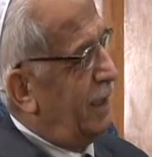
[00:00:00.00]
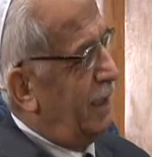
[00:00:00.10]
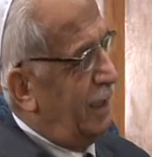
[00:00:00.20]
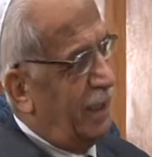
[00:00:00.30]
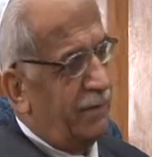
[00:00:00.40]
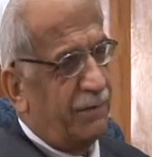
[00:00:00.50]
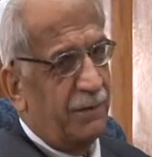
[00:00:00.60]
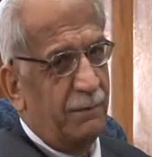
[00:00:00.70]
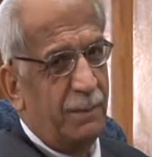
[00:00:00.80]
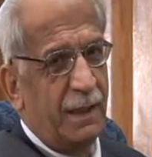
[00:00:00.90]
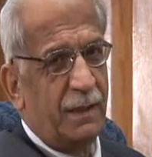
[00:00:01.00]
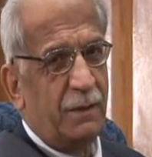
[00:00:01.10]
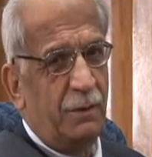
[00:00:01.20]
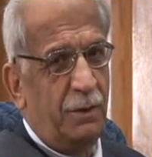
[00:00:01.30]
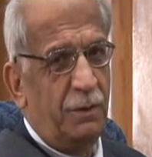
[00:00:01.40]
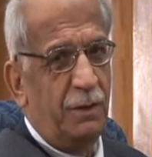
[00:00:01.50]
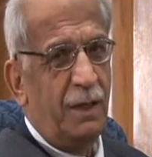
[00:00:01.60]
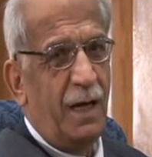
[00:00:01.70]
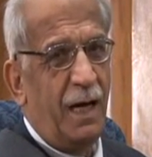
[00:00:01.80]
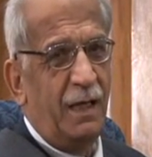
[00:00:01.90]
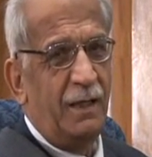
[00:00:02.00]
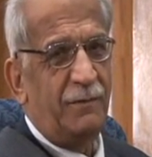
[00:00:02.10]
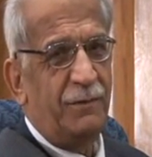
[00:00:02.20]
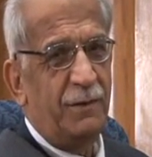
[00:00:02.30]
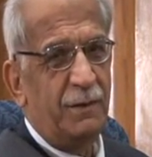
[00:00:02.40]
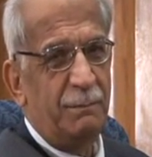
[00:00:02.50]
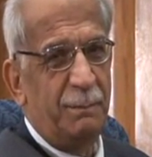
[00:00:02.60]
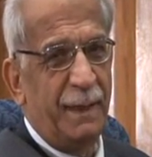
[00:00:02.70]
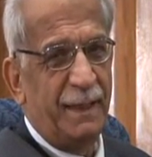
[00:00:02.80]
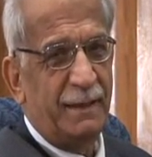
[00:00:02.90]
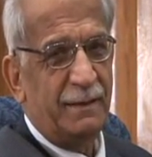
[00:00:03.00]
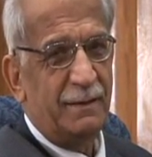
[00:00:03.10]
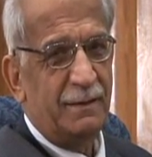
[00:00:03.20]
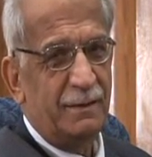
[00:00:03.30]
Aleph Bet, or Aleph Bet.